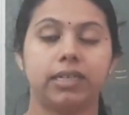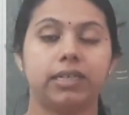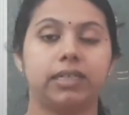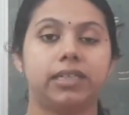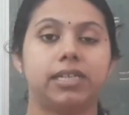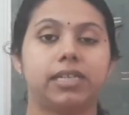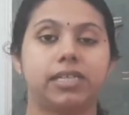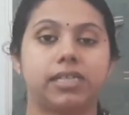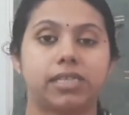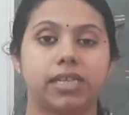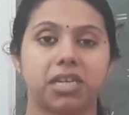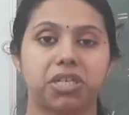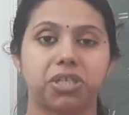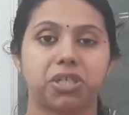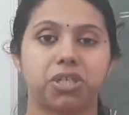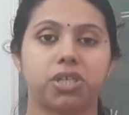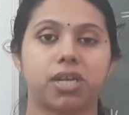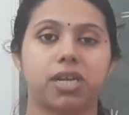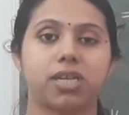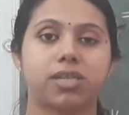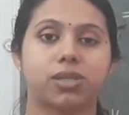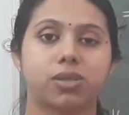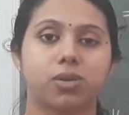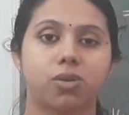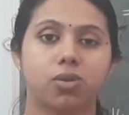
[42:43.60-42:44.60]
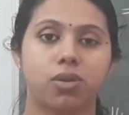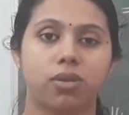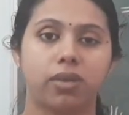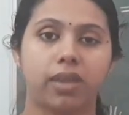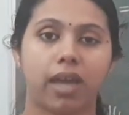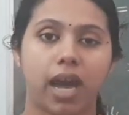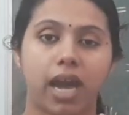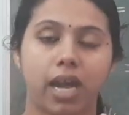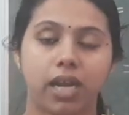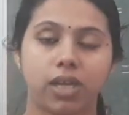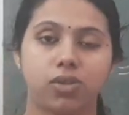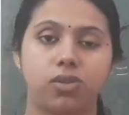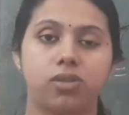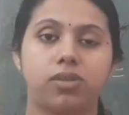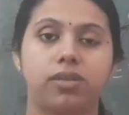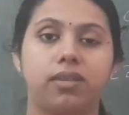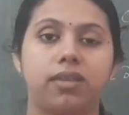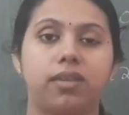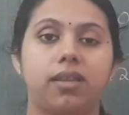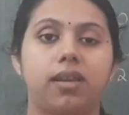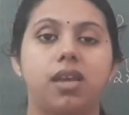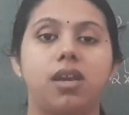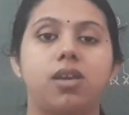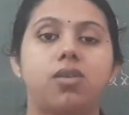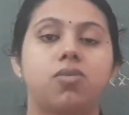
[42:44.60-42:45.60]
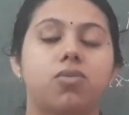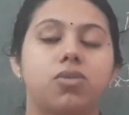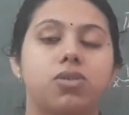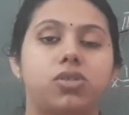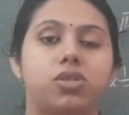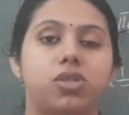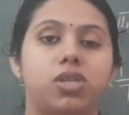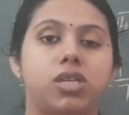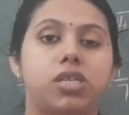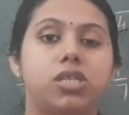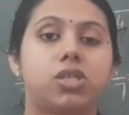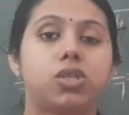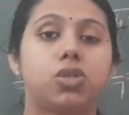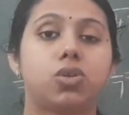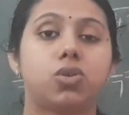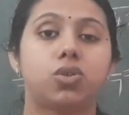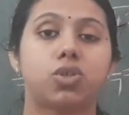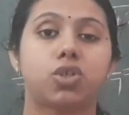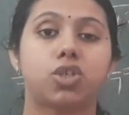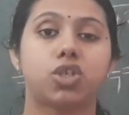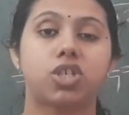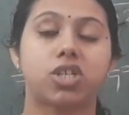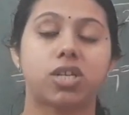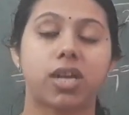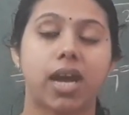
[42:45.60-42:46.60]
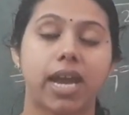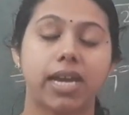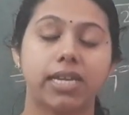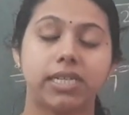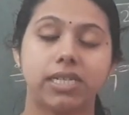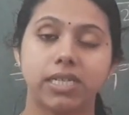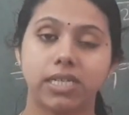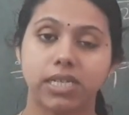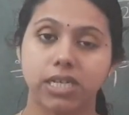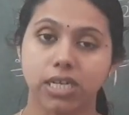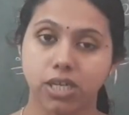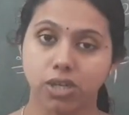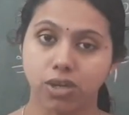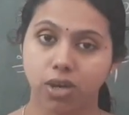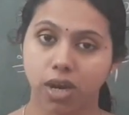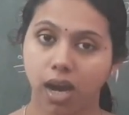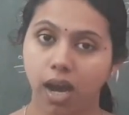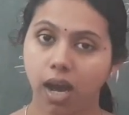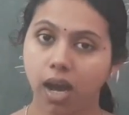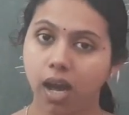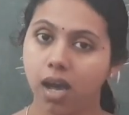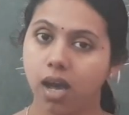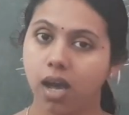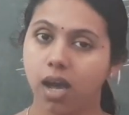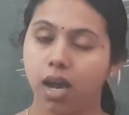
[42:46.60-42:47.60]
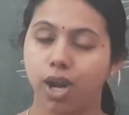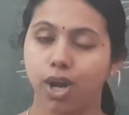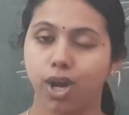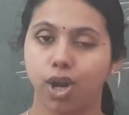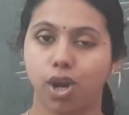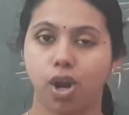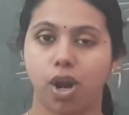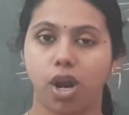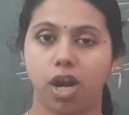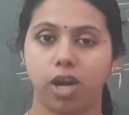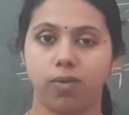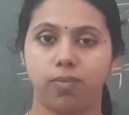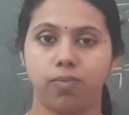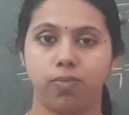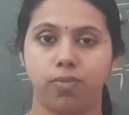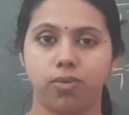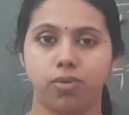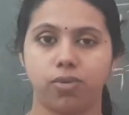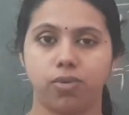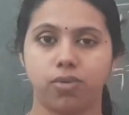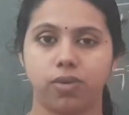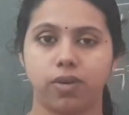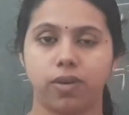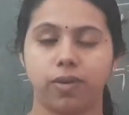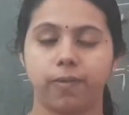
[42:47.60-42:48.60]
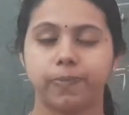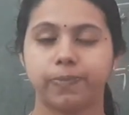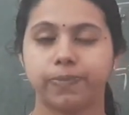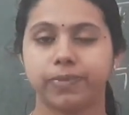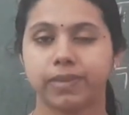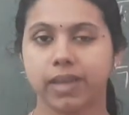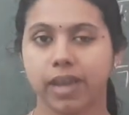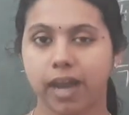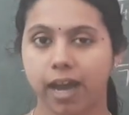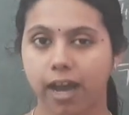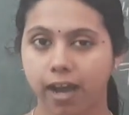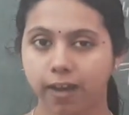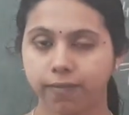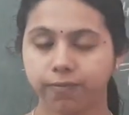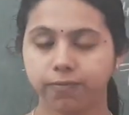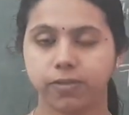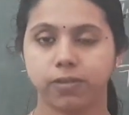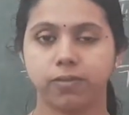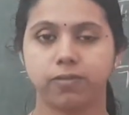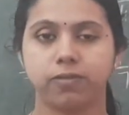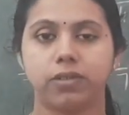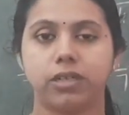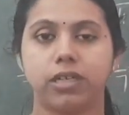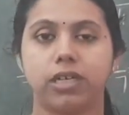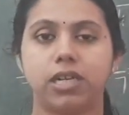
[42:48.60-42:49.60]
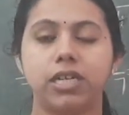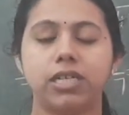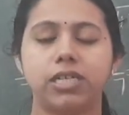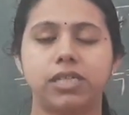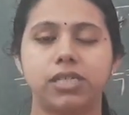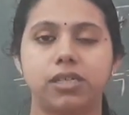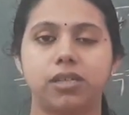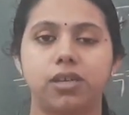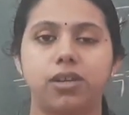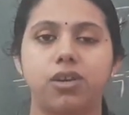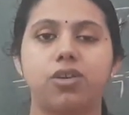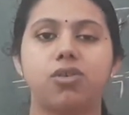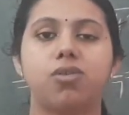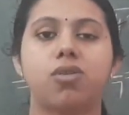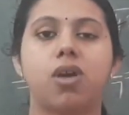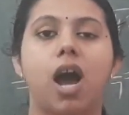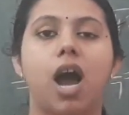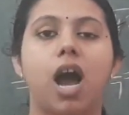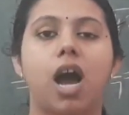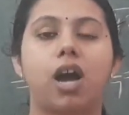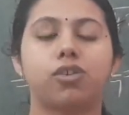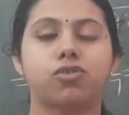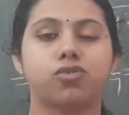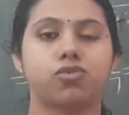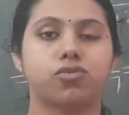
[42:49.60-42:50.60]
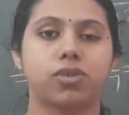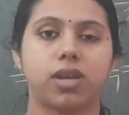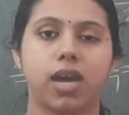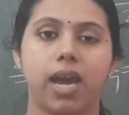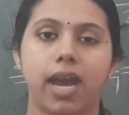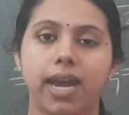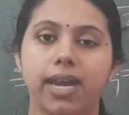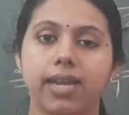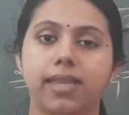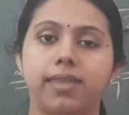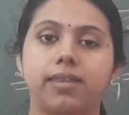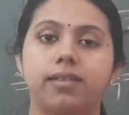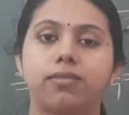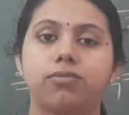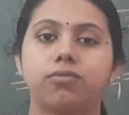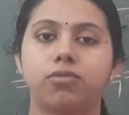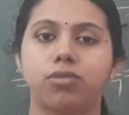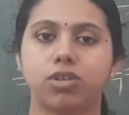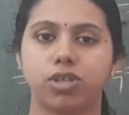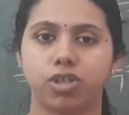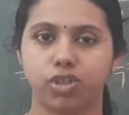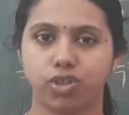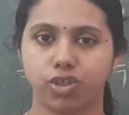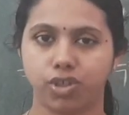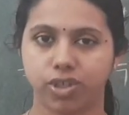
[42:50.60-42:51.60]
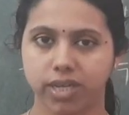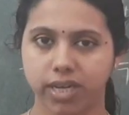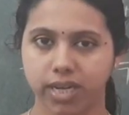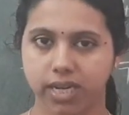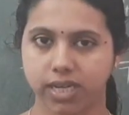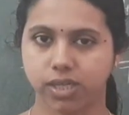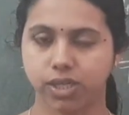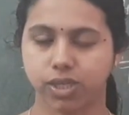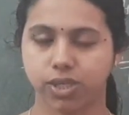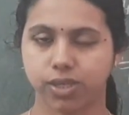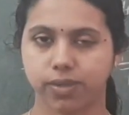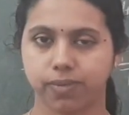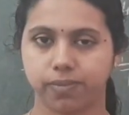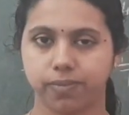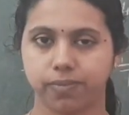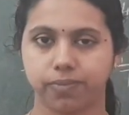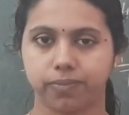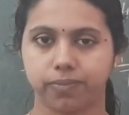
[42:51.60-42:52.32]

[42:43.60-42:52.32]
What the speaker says: this section. So that 3 questions you should write it in your notebook. Afterwards, you have to write the worksheet.